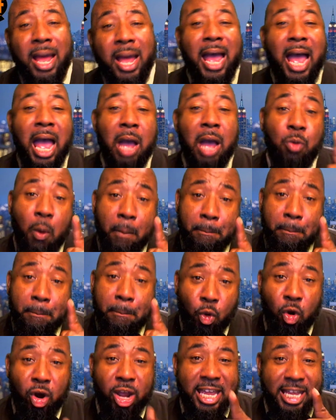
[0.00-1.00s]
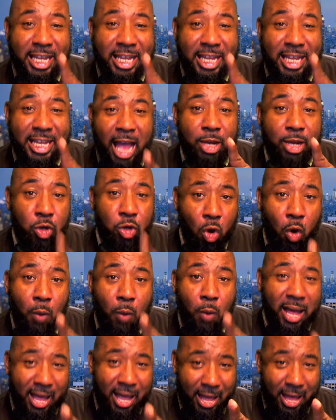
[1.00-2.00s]
I will boycott your
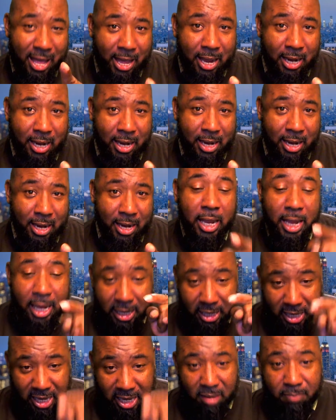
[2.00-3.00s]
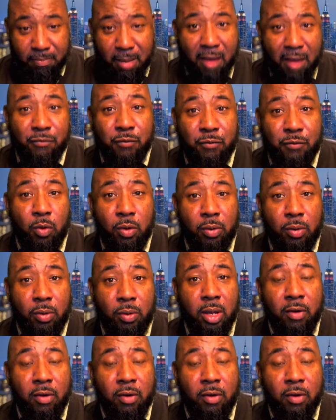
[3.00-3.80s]
behind and keep my vote